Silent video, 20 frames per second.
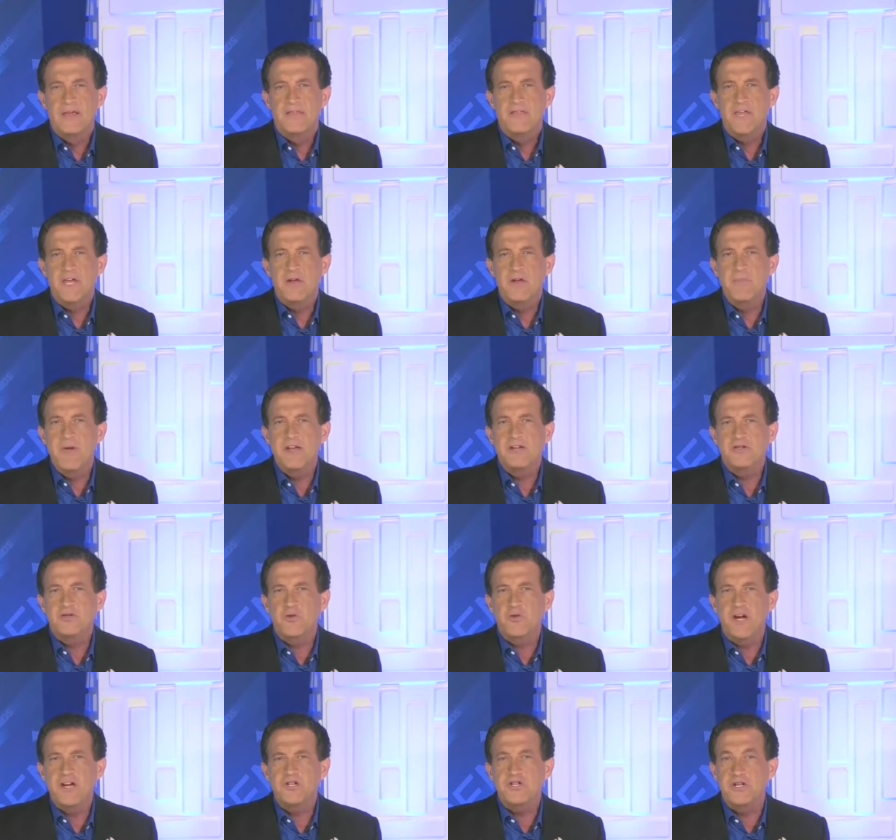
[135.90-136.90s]
The
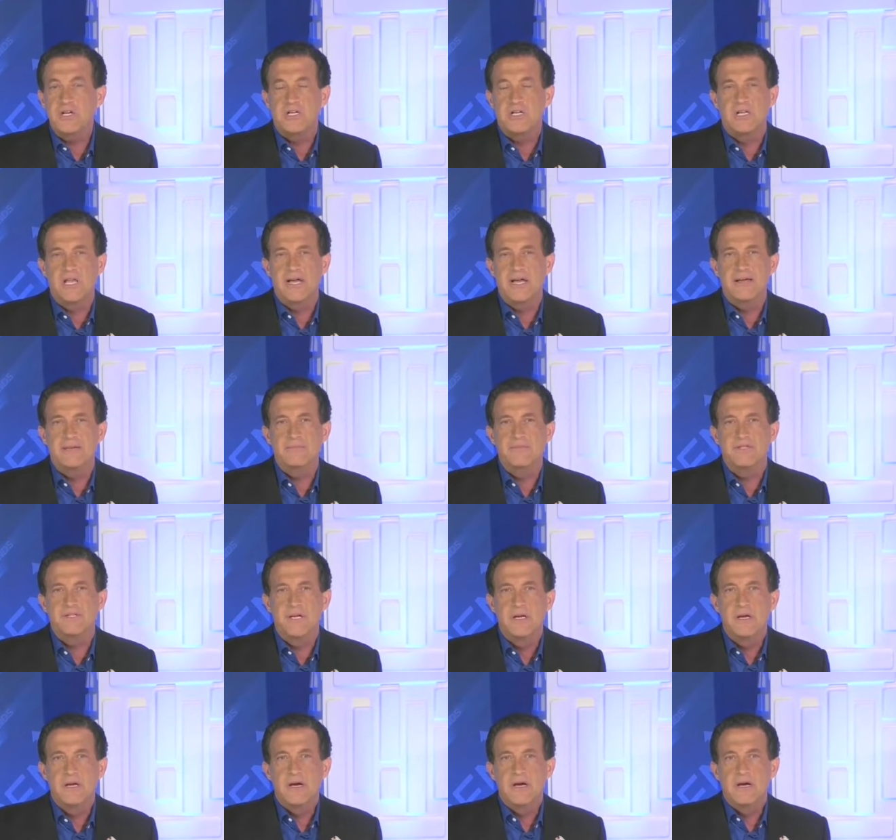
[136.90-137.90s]
administration claims
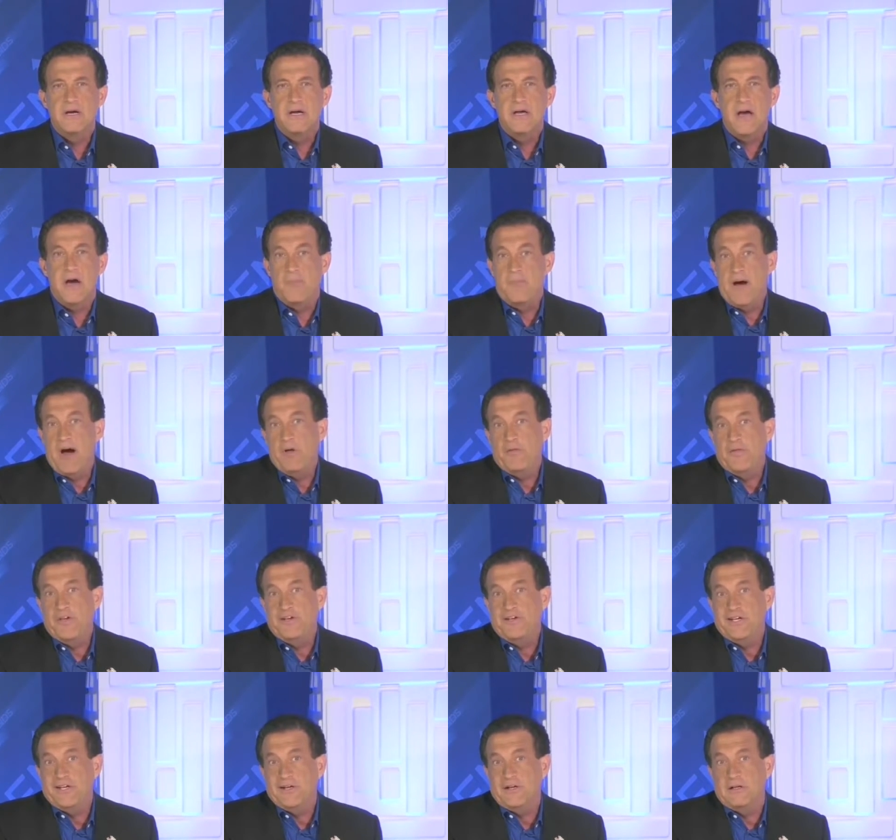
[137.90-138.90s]
about the
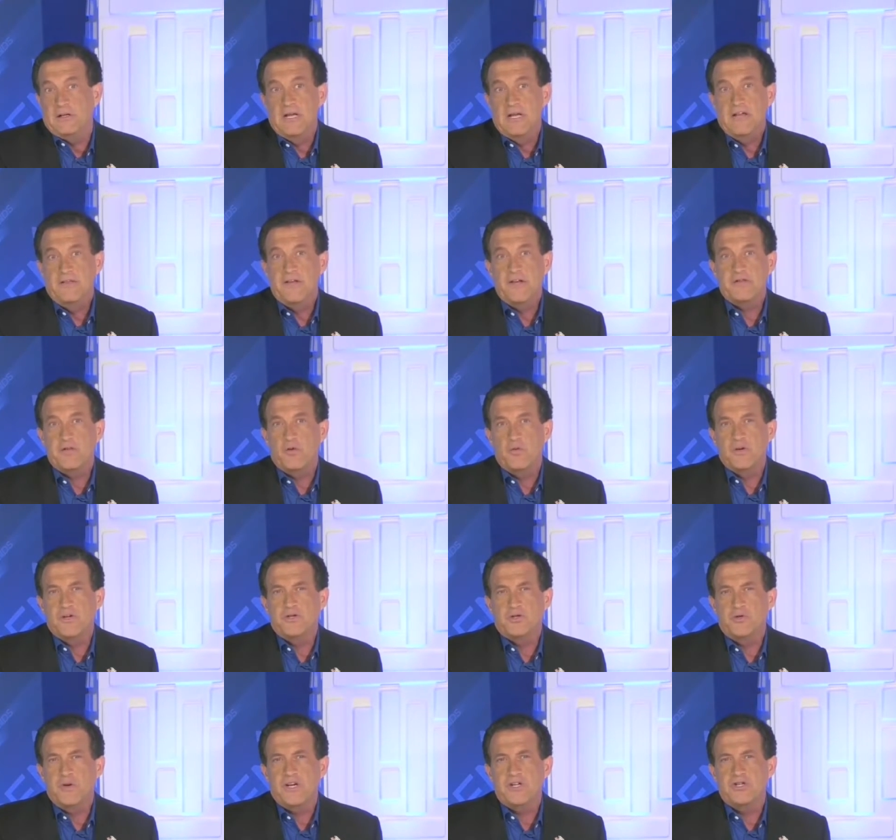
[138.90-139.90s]
deal that the
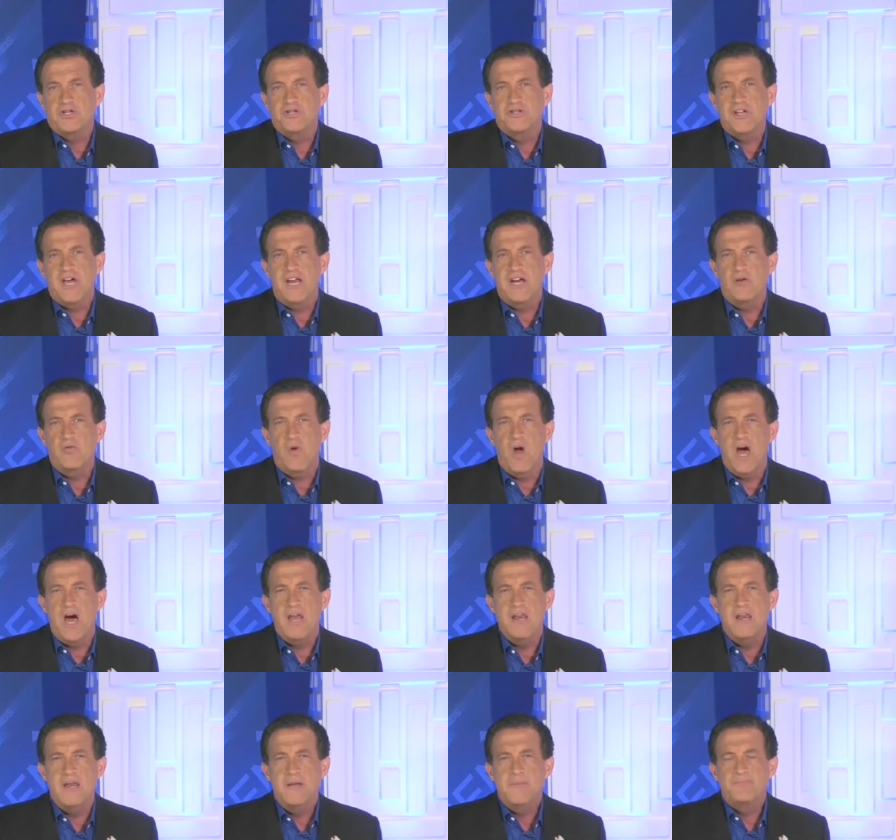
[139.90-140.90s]
restrictions on
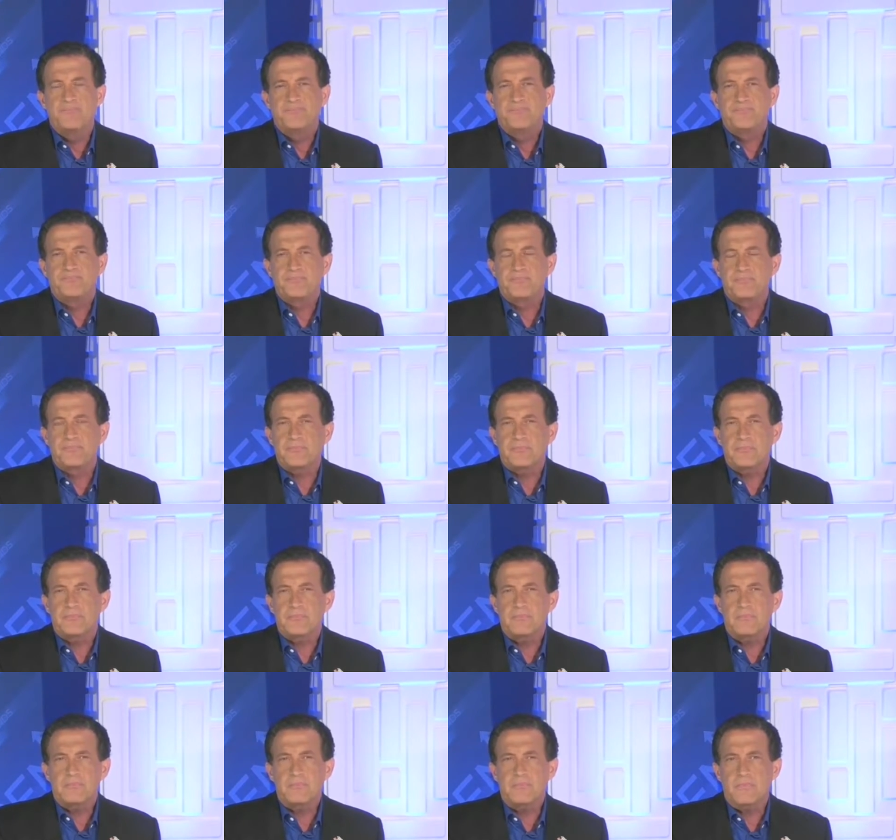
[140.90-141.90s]
Iran
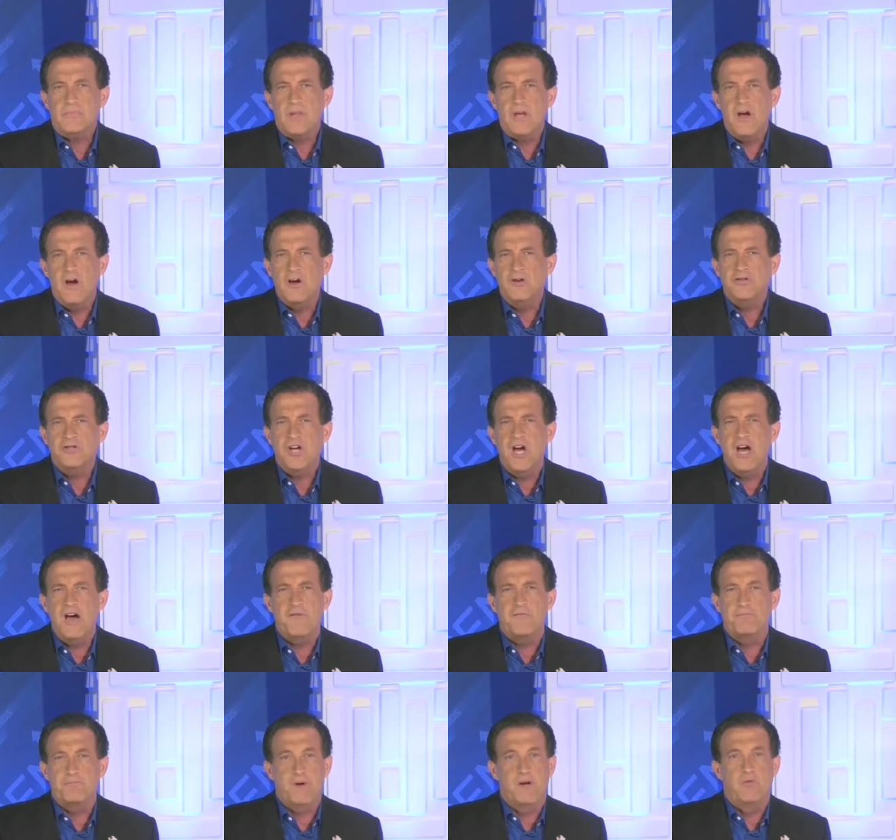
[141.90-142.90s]
are
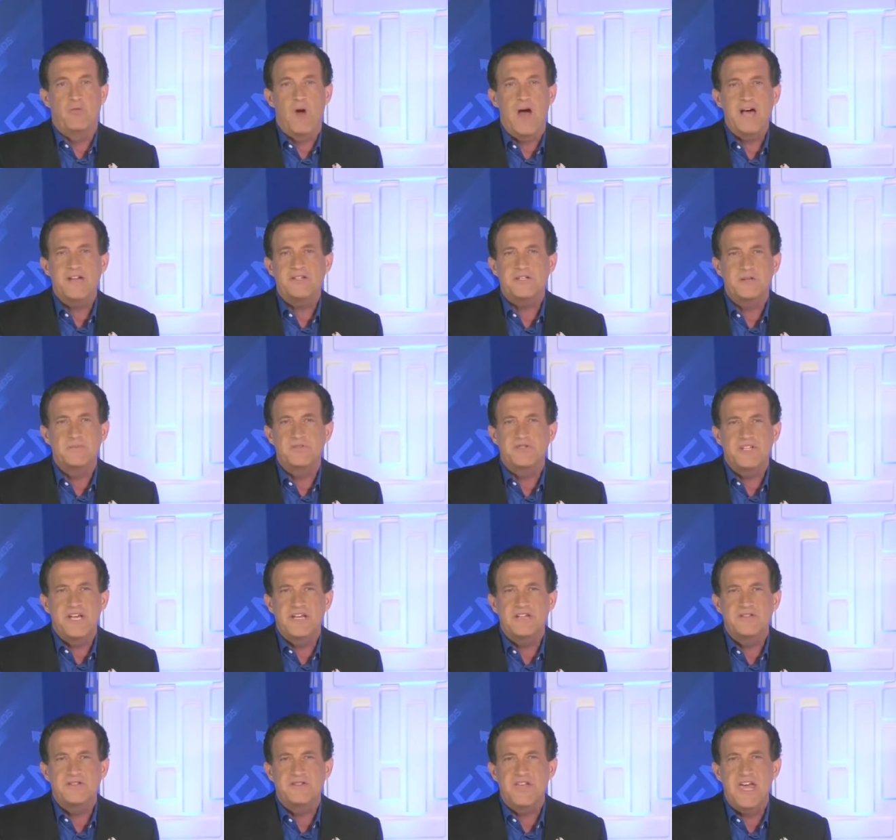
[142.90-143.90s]
tough, but Roskam
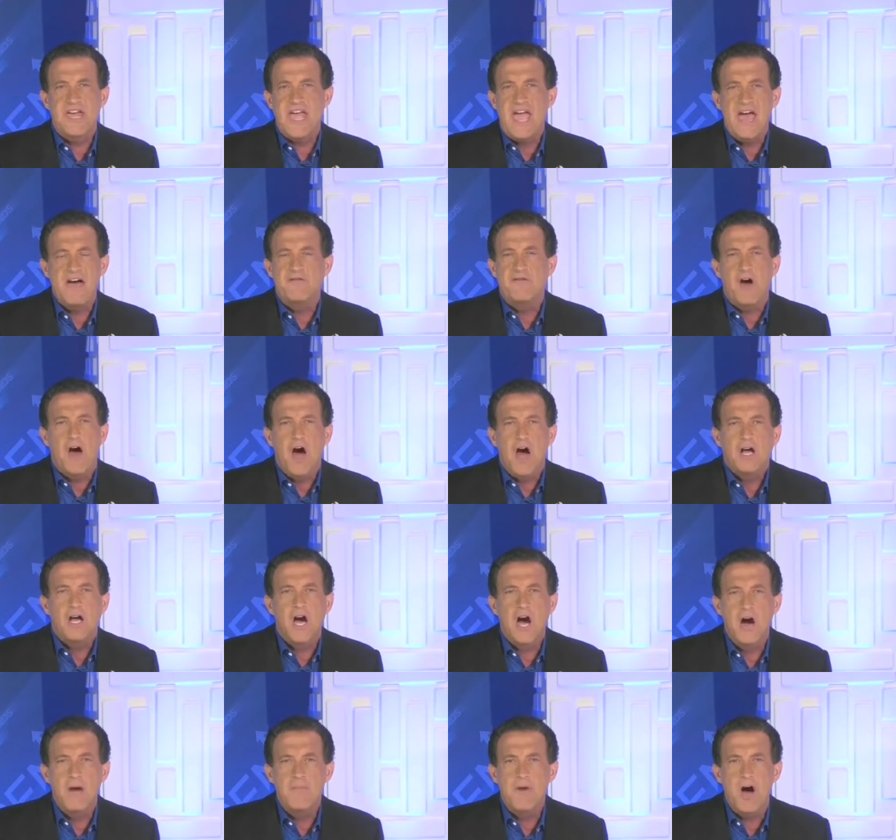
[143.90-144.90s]
says they have
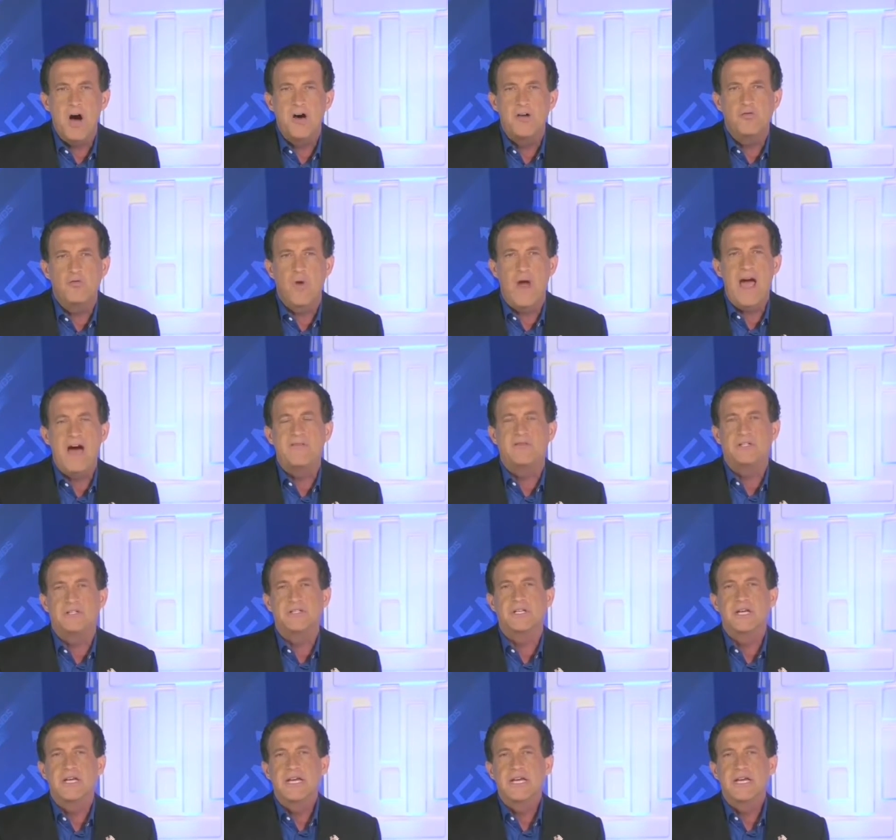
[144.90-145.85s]
come unraveled.